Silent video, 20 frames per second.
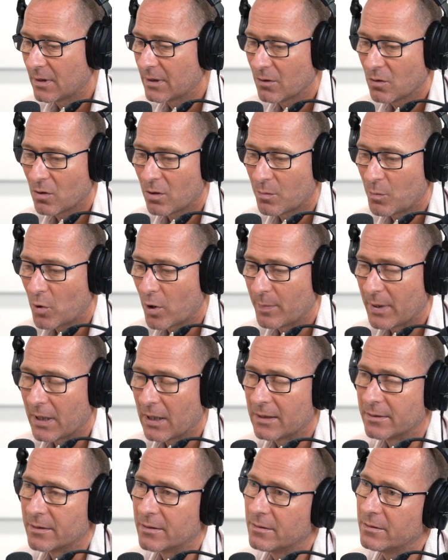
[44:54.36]
that and a lot of my
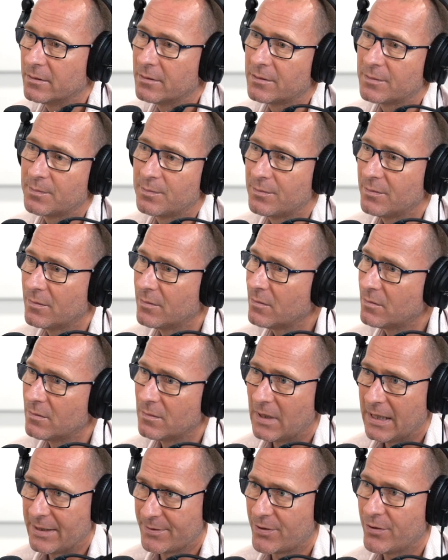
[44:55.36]
partners,
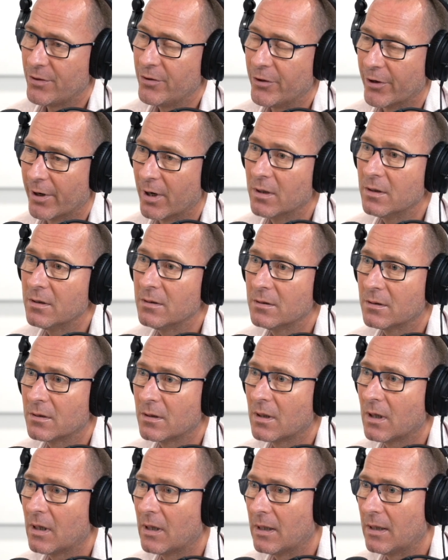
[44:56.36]
as you know,
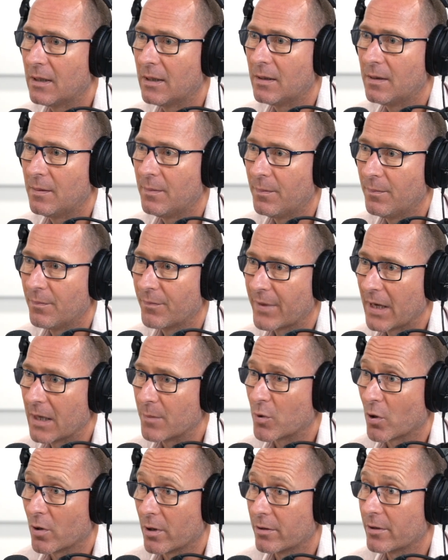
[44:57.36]
mm. um,
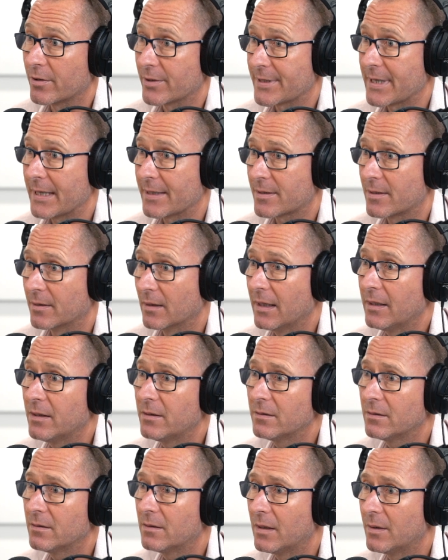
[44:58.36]
they prioritise house and
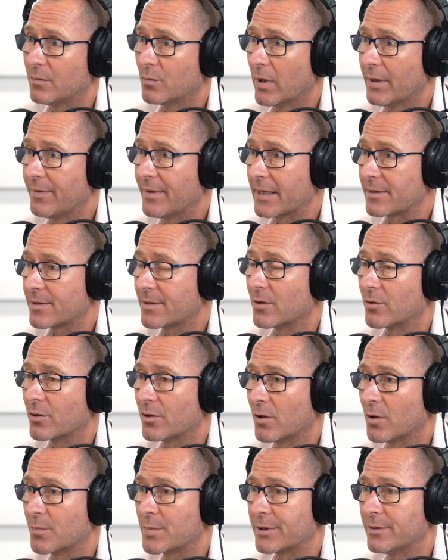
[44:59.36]
land, and when that's not
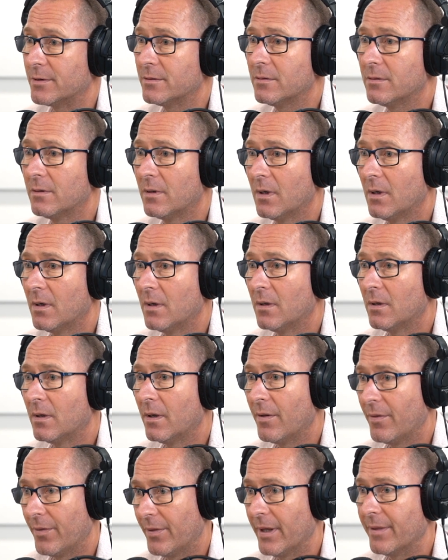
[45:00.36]
an option,
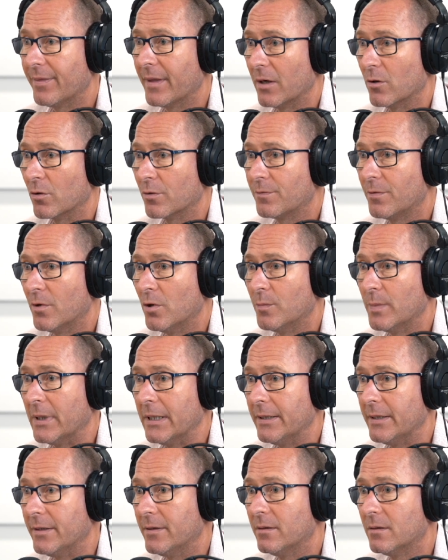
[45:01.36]
then they refer
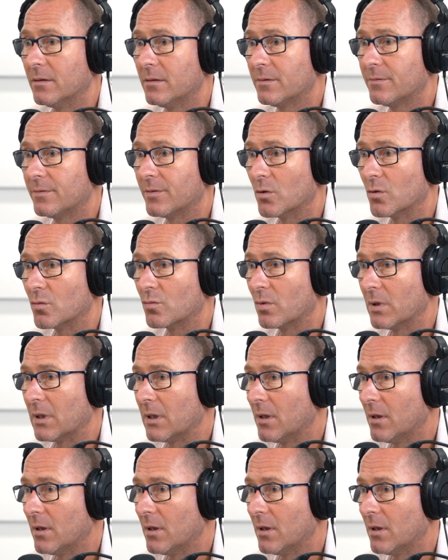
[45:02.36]
me in for, mm.